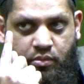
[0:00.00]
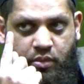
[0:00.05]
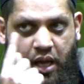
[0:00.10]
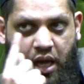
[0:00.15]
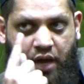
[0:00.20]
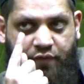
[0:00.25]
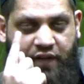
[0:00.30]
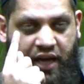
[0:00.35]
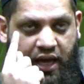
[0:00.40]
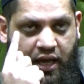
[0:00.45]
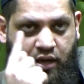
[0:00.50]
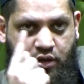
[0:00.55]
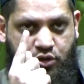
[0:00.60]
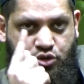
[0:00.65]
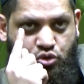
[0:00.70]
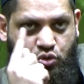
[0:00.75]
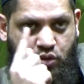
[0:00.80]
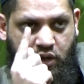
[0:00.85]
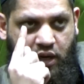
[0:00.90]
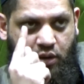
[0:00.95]
of Ahl
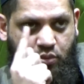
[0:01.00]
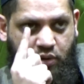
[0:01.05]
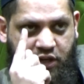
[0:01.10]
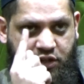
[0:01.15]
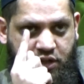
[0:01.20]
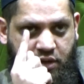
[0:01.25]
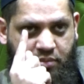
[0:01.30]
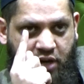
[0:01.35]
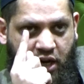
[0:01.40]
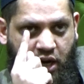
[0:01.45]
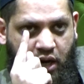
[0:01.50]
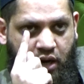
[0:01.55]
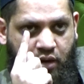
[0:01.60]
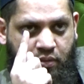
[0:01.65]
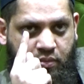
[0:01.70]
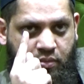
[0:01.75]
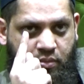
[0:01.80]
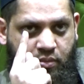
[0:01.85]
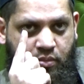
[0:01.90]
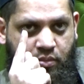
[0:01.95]
Sunnah wal
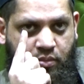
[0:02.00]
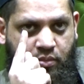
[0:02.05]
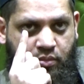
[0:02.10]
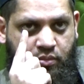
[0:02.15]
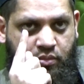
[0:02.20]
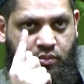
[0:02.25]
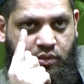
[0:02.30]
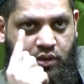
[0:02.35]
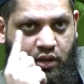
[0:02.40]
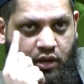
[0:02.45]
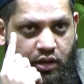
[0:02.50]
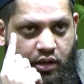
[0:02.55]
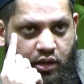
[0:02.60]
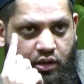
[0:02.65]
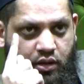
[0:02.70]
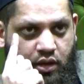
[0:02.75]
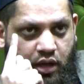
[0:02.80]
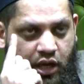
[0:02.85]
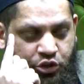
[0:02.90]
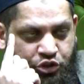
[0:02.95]
Jama'ah, the
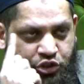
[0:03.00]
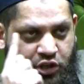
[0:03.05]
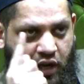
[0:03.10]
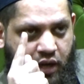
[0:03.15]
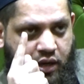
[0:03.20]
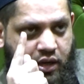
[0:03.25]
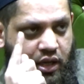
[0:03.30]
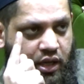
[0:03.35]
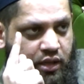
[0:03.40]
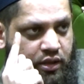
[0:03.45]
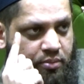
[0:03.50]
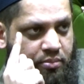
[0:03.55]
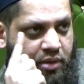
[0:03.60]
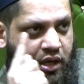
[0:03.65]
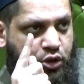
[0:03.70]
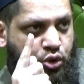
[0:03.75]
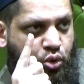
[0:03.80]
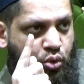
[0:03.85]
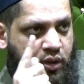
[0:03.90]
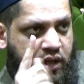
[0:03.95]
Ash'ari and the
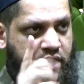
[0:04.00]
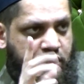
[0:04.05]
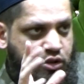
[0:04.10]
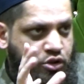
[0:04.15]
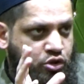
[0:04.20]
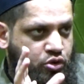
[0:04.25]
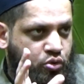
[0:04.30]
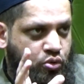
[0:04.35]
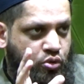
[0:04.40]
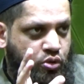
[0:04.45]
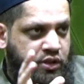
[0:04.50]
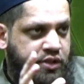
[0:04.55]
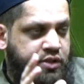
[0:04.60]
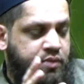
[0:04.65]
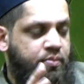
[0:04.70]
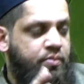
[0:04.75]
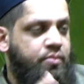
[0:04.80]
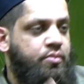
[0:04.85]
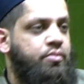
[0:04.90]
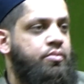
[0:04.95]
Maturidi schools,
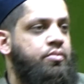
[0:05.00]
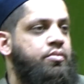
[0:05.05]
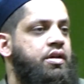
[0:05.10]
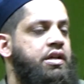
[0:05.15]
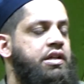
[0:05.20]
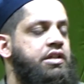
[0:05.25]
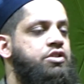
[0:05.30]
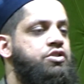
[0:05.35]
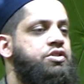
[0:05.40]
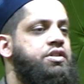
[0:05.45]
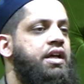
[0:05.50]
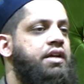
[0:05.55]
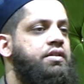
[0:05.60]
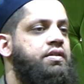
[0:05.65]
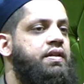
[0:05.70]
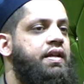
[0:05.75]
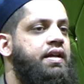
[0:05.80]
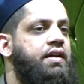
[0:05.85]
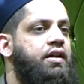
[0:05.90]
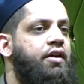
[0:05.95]
is
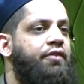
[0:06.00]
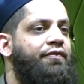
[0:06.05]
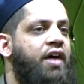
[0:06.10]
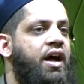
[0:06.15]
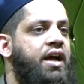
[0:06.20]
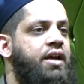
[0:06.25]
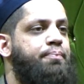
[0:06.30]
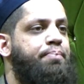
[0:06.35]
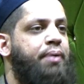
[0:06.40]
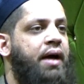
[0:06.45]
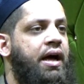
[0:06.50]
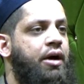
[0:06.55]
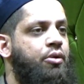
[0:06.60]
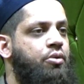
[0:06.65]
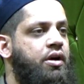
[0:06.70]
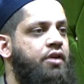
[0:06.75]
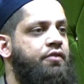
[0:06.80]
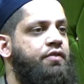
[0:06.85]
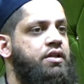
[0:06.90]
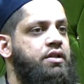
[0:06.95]
that the divine
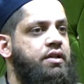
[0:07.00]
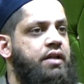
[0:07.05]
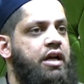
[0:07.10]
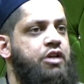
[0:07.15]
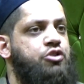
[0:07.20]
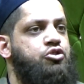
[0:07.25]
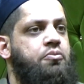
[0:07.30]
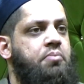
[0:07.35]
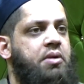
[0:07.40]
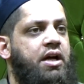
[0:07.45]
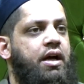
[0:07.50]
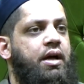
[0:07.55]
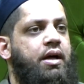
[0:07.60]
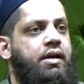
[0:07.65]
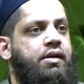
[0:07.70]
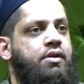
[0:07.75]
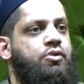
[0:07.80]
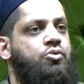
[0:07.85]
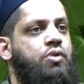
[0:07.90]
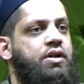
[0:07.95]
power of Allah
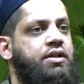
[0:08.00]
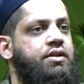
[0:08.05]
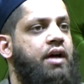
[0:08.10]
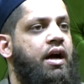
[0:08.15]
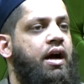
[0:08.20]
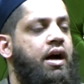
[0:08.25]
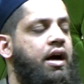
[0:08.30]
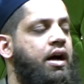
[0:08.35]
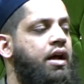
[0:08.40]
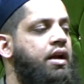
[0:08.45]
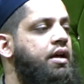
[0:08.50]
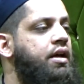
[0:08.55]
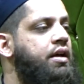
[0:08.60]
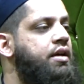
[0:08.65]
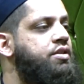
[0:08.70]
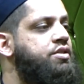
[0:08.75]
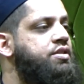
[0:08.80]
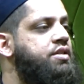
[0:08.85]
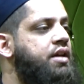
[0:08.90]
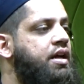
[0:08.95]
subhanahu wa ta'ala
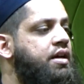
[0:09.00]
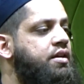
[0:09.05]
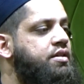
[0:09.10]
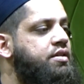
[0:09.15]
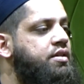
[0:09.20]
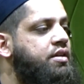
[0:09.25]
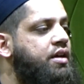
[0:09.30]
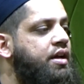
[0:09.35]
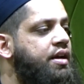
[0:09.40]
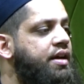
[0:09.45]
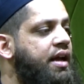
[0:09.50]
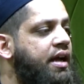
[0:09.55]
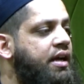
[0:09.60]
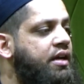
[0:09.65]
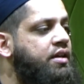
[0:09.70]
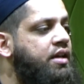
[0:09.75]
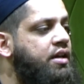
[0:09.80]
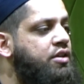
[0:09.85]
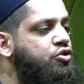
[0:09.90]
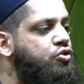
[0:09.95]
is not
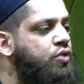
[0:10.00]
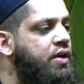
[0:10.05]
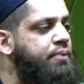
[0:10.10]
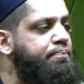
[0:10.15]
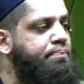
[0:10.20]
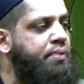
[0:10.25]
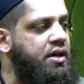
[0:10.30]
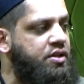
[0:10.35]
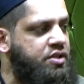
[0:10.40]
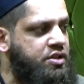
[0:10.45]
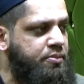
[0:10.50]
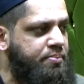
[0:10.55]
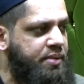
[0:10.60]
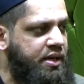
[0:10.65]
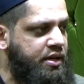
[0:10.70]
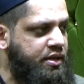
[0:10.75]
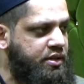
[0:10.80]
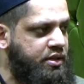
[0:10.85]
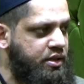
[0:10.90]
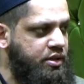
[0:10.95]
connected to
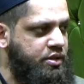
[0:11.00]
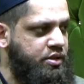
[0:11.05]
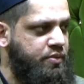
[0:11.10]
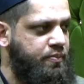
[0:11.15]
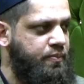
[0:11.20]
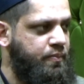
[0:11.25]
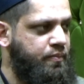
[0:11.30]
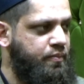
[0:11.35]
impossibility.